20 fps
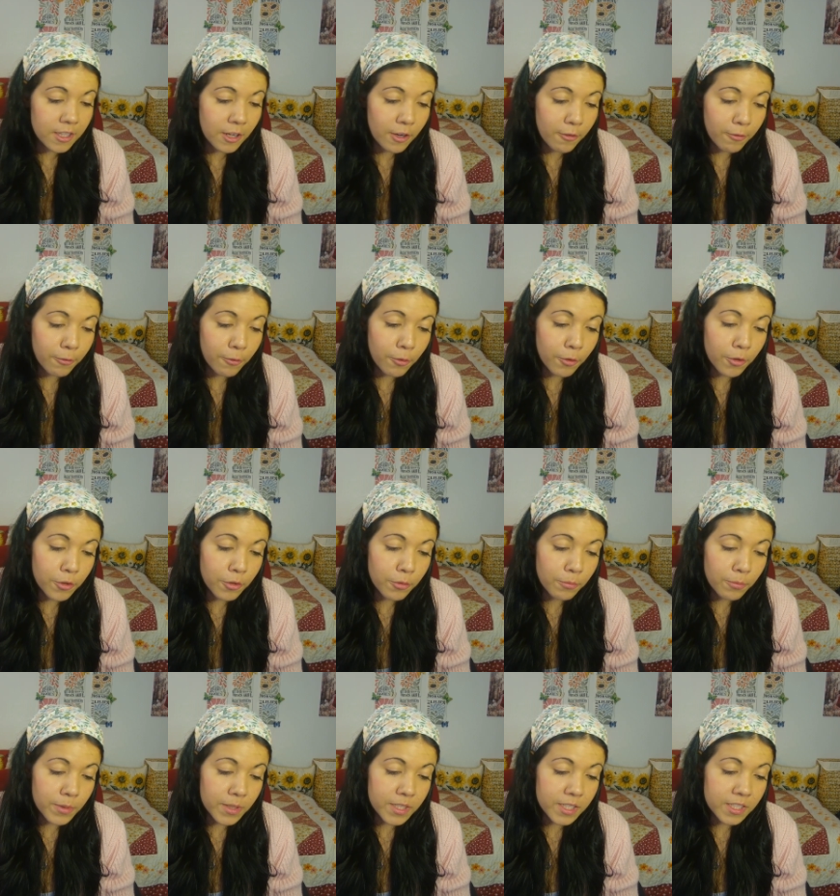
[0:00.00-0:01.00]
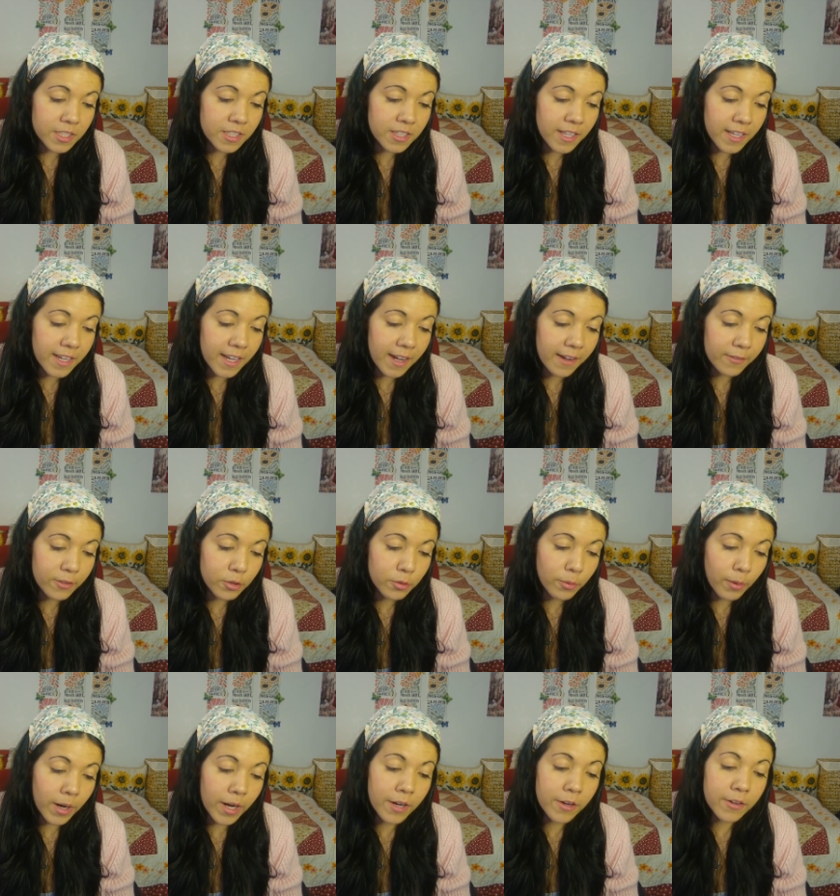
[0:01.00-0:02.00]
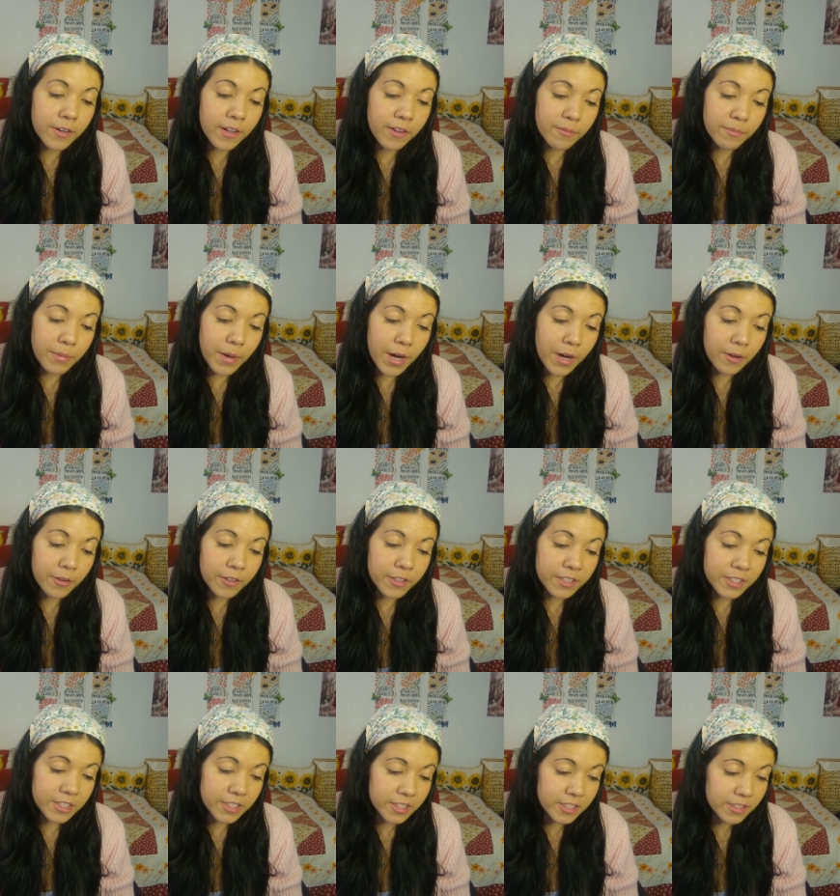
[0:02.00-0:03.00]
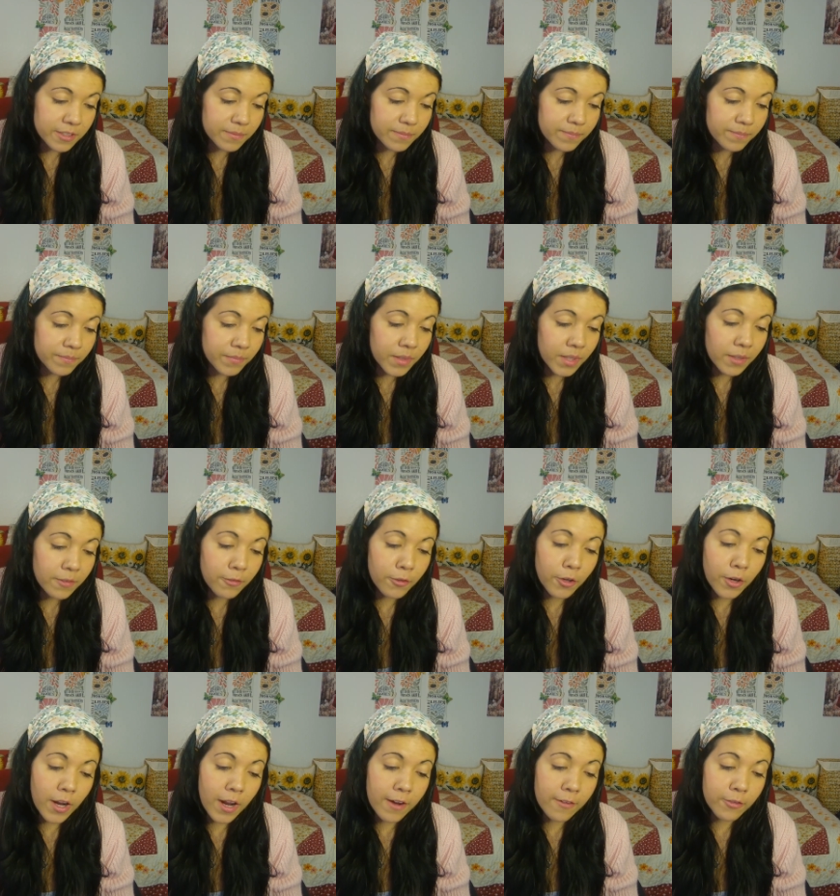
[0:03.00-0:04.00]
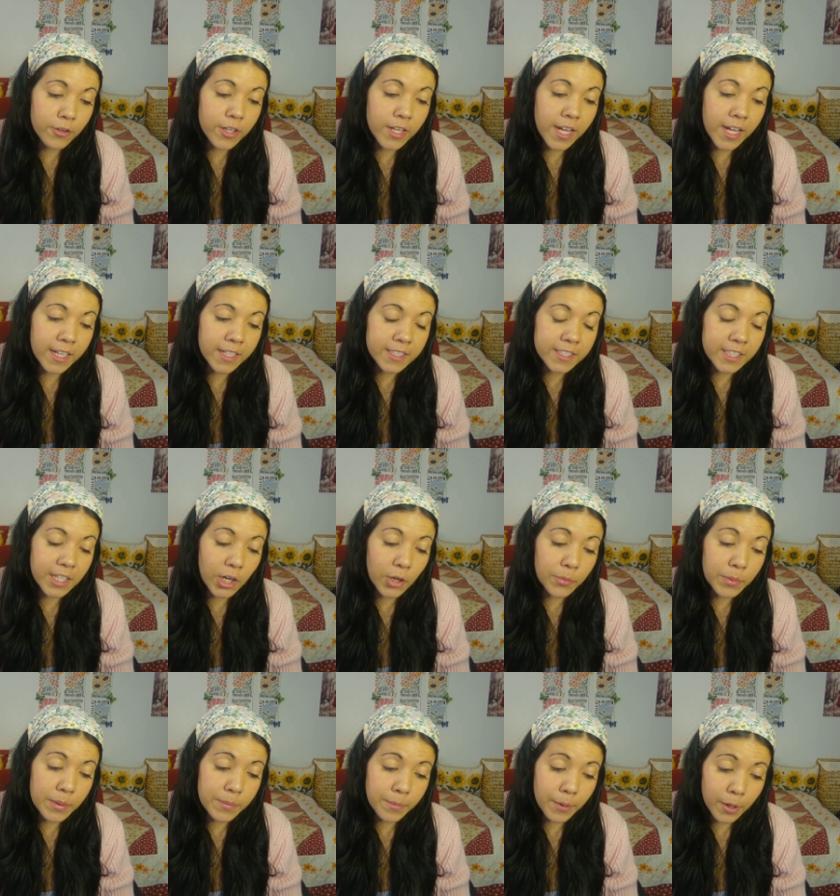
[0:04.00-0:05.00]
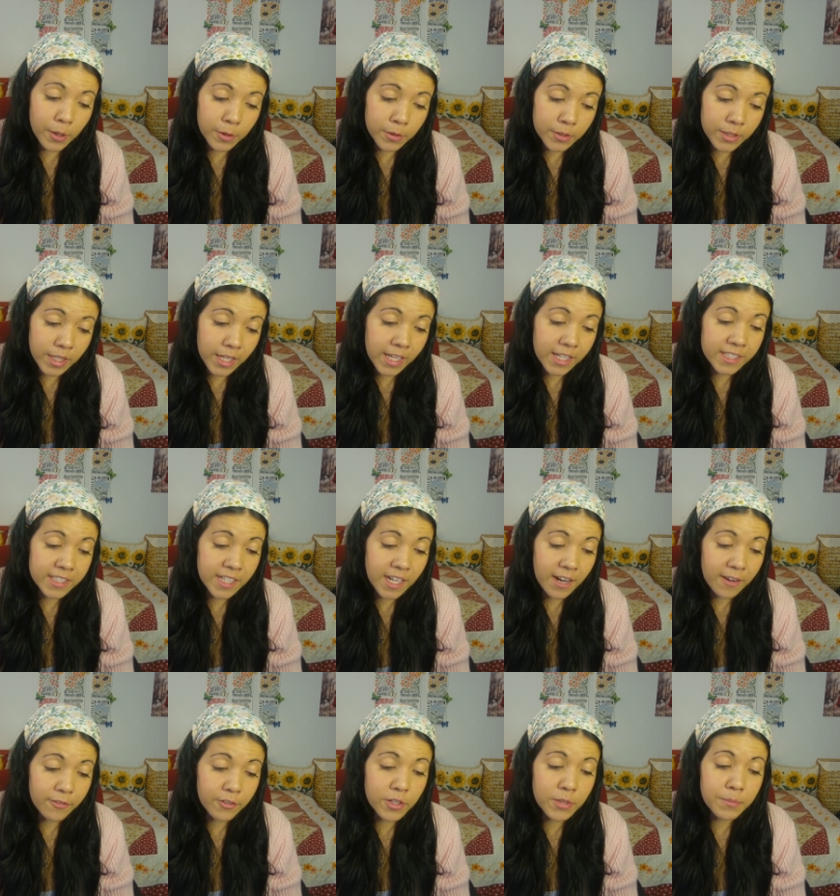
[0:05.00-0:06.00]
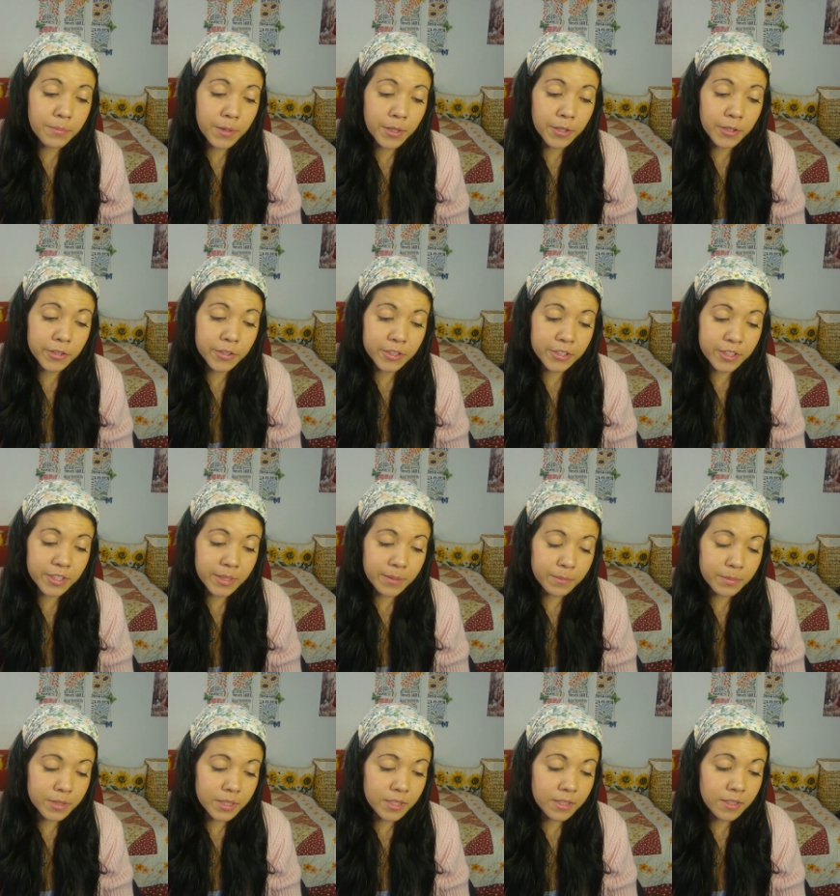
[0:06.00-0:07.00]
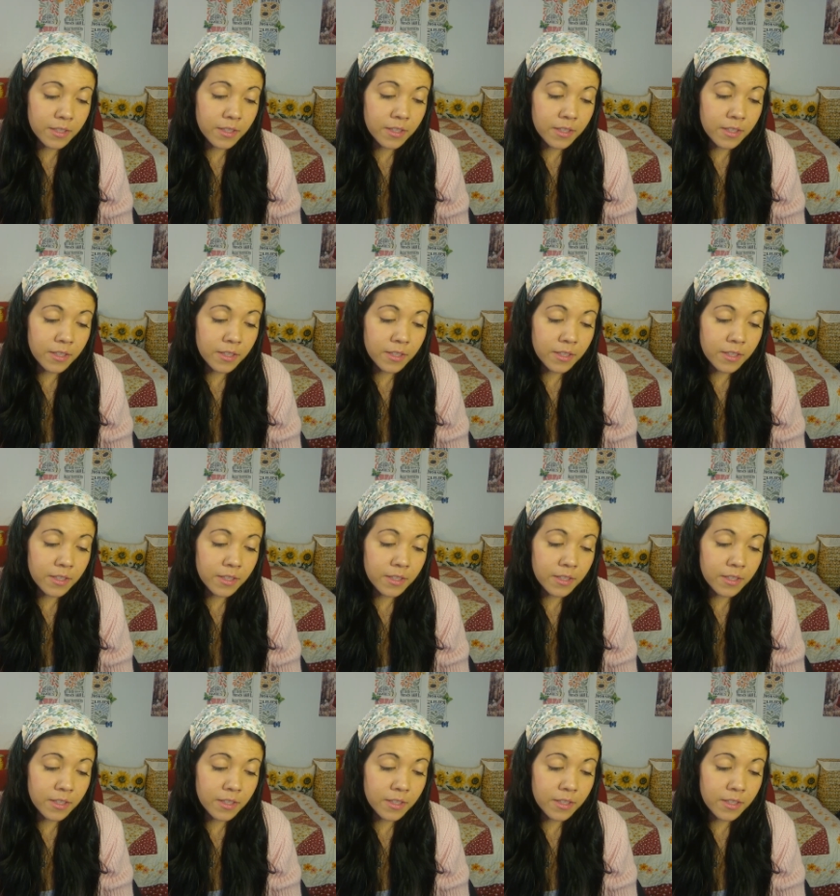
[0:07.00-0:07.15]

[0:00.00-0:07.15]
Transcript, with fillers: Therefore the riches they have acquired have perished. For every head shall be bald, and every beard clipped.